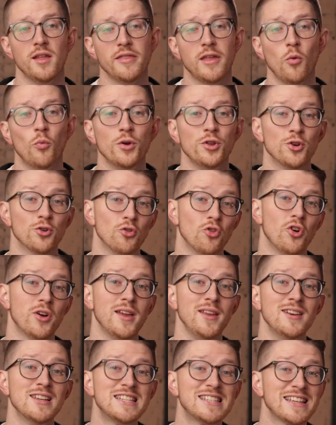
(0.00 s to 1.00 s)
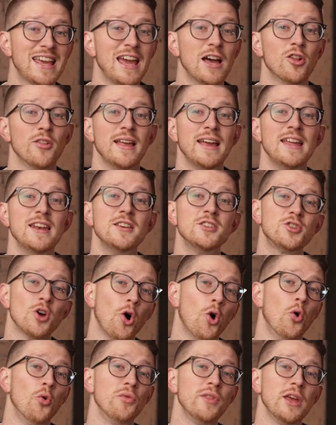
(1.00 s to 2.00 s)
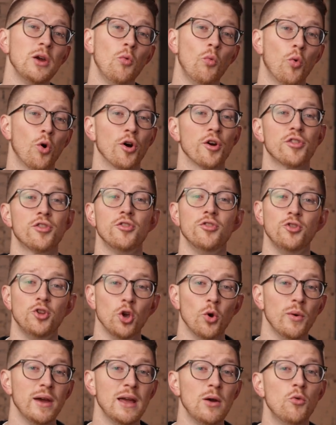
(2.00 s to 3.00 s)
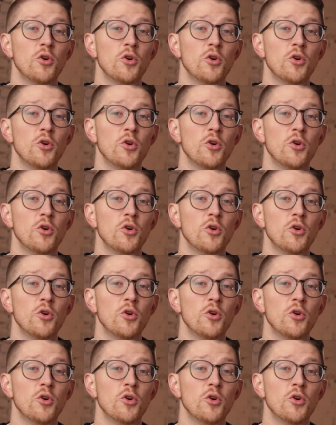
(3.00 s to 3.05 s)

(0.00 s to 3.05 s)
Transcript: that when you're looking to scale, it is only worth doing